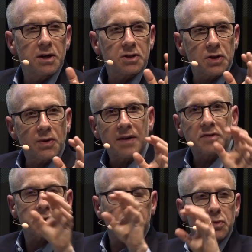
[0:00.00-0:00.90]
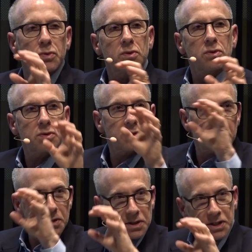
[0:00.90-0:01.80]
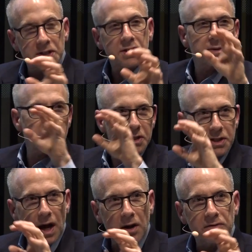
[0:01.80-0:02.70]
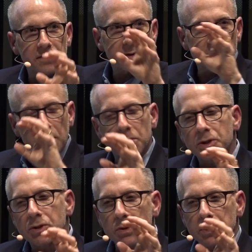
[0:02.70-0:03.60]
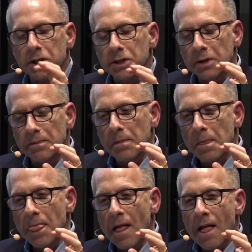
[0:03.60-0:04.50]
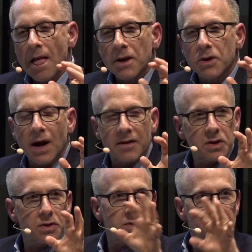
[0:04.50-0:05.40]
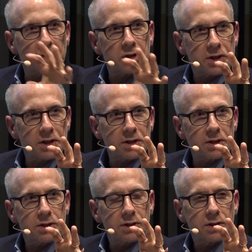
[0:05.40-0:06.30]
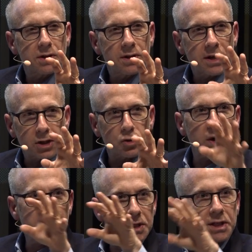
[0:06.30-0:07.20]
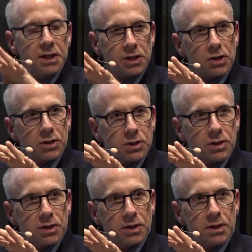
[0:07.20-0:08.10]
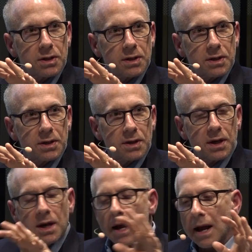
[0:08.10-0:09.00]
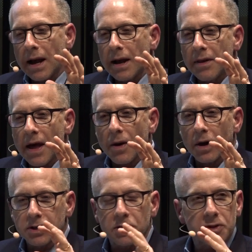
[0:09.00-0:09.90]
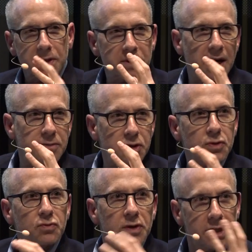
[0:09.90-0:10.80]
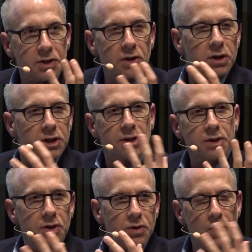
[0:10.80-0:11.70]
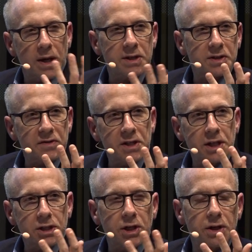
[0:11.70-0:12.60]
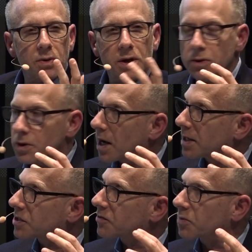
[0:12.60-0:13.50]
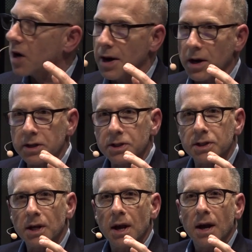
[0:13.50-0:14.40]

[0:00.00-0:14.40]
So you have the school system itself, the public school system. You have the universities that train teachers and that also sometimes do research into new ways of teaching or new kinds of products.